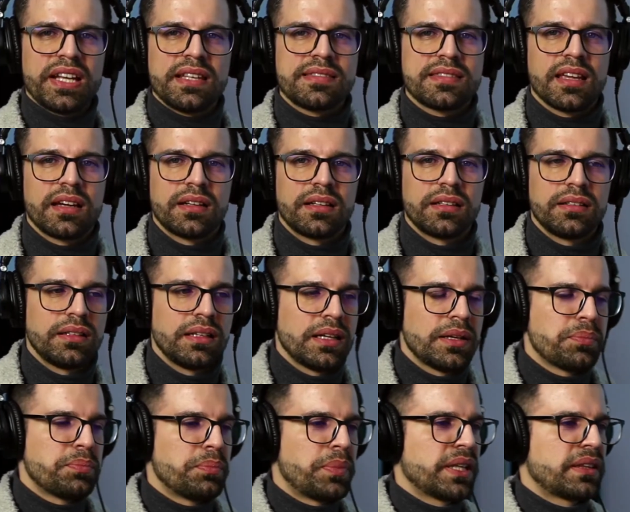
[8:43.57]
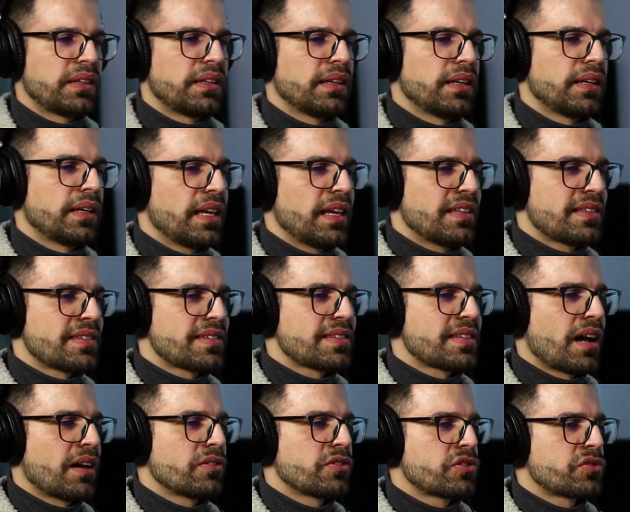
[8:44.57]
subtle, but it
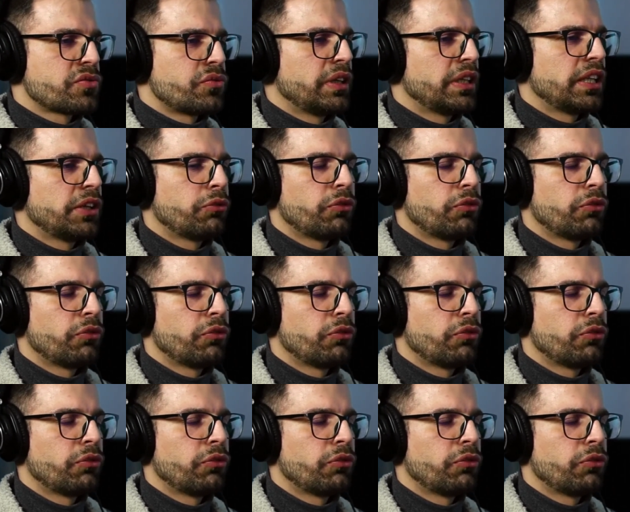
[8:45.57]
sounds really,